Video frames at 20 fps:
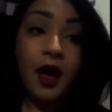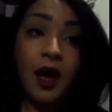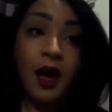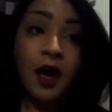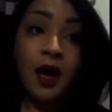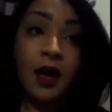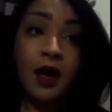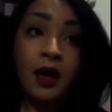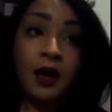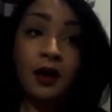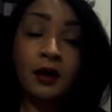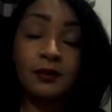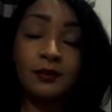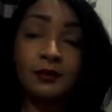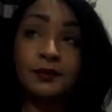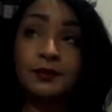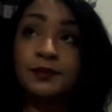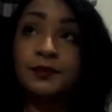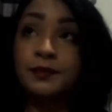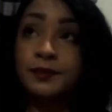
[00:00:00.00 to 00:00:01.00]

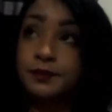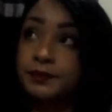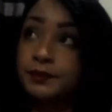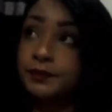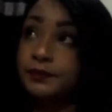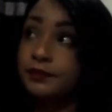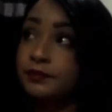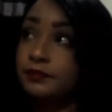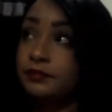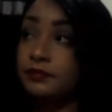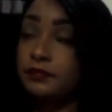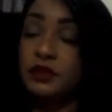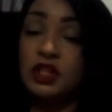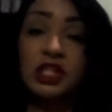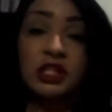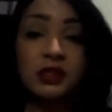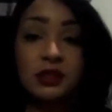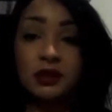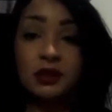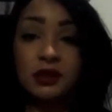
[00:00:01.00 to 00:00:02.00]
Um,
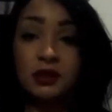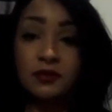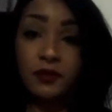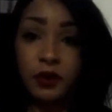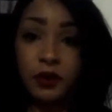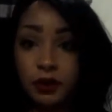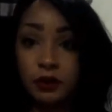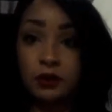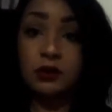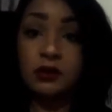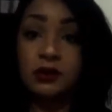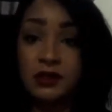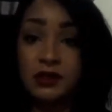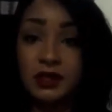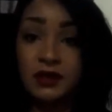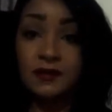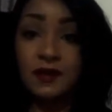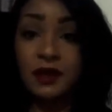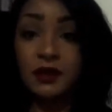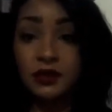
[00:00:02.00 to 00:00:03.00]
just vertical
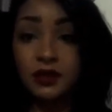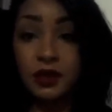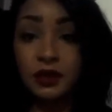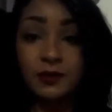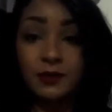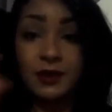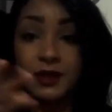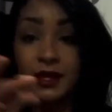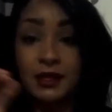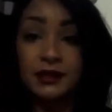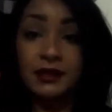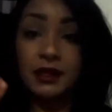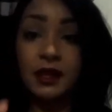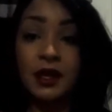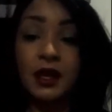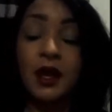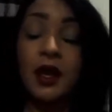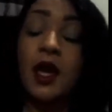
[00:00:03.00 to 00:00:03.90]
sleeve gastrectomy, that's it.